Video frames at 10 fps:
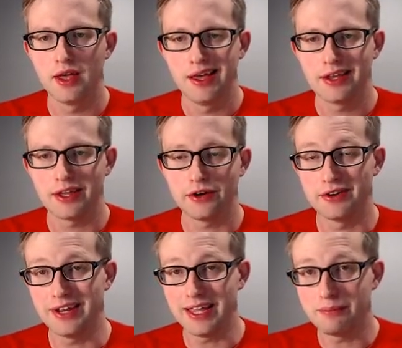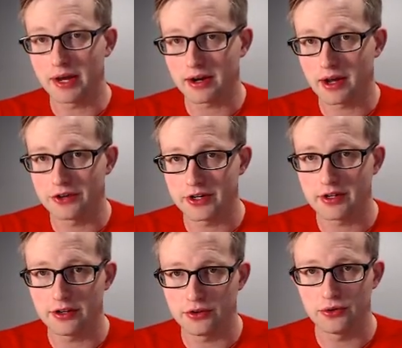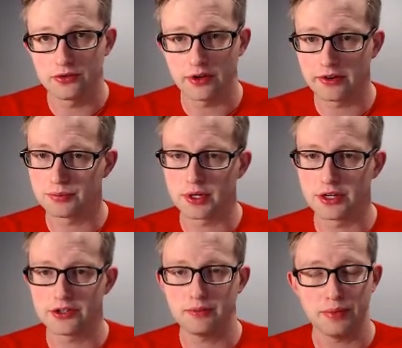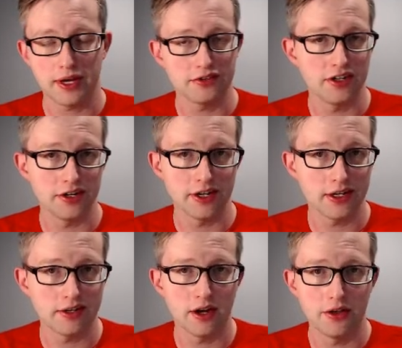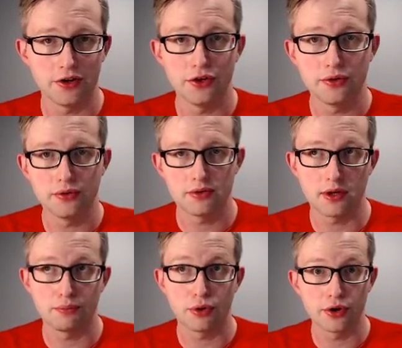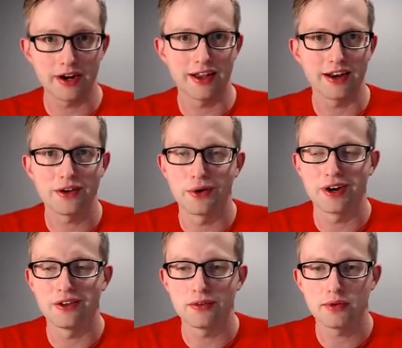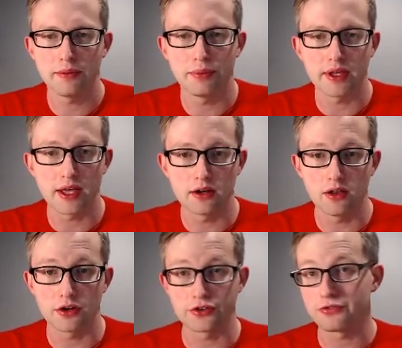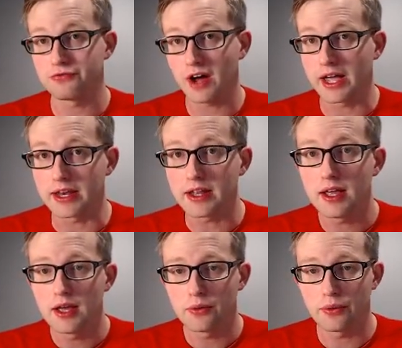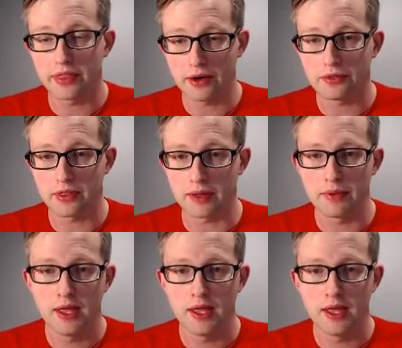Now you don't need mitochondria to do cell respiration. Bacteria and other prokaryotic organisms have been getting along just fine without them.